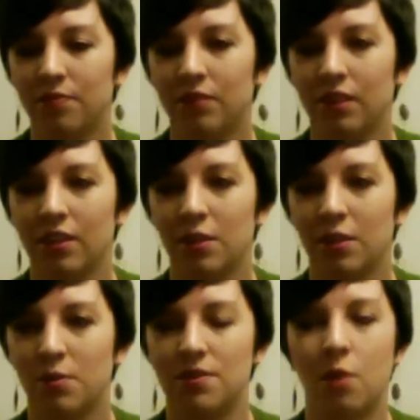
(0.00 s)
there
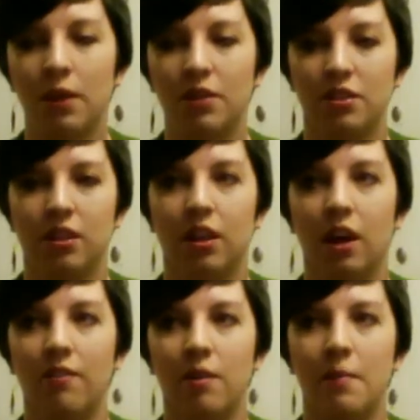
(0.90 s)
was so much to
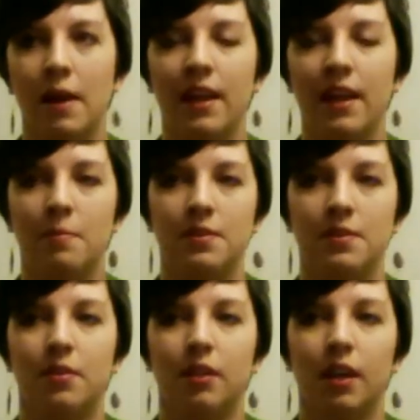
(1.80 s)
love about that
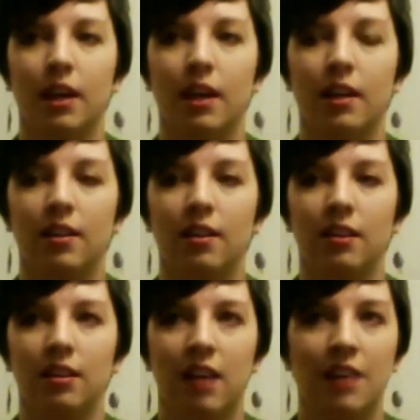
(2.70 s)
episode, and
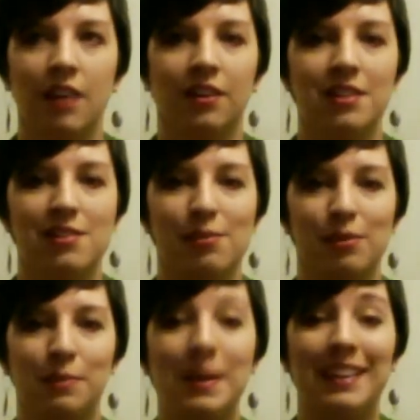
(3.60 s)
not the least of which
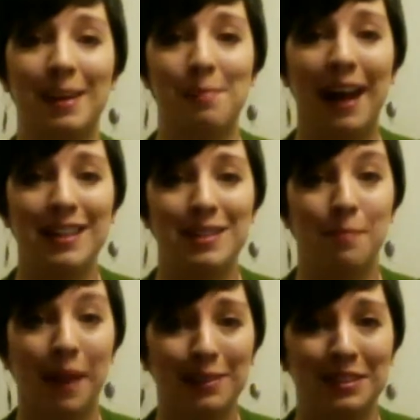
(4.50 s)
being that it passed the
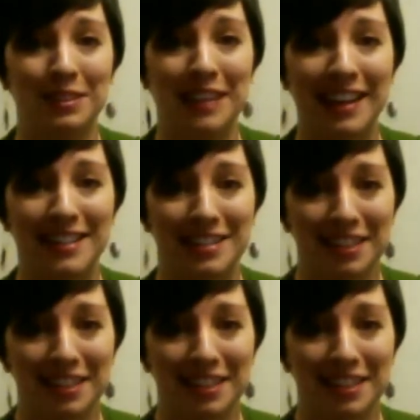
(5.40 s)
Bechdel test.